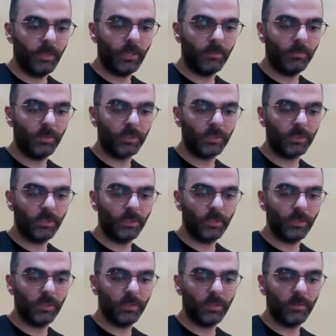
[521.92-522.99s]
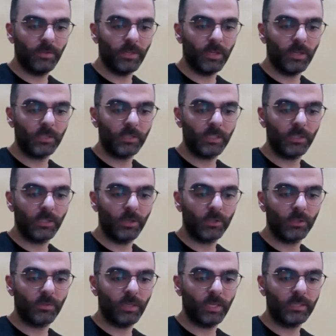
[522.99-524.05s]
Here in Brazil, a VR set
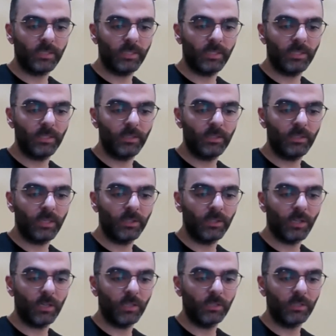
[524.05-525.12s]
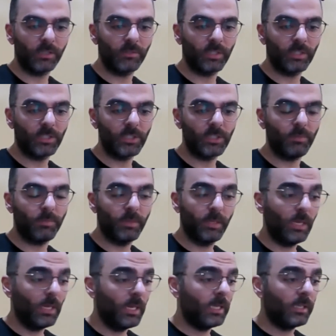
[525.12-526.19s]
goes for less than $10. It's very cheap.
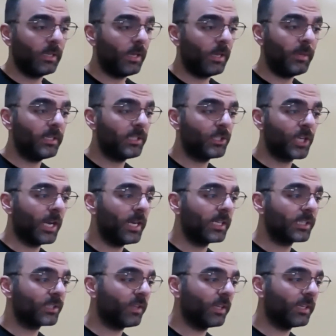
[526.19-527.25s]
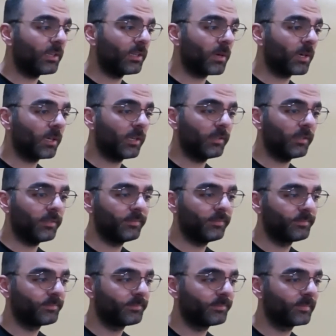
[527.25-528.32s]
I mean, China is flooding the market.
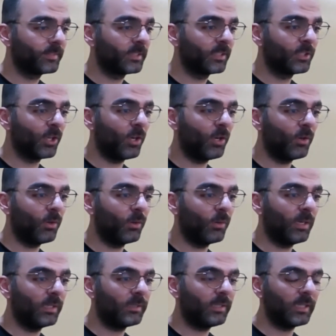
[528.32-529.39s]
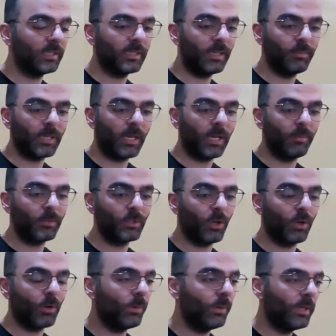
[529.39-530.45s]
So at the same time,
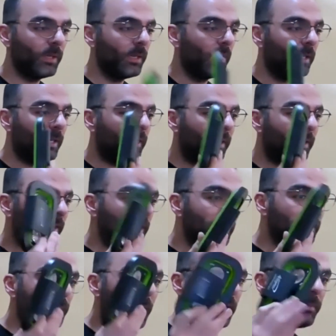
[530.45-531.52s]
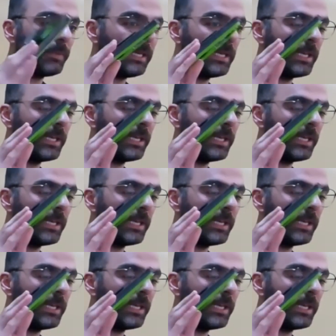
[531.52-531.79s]
so these might be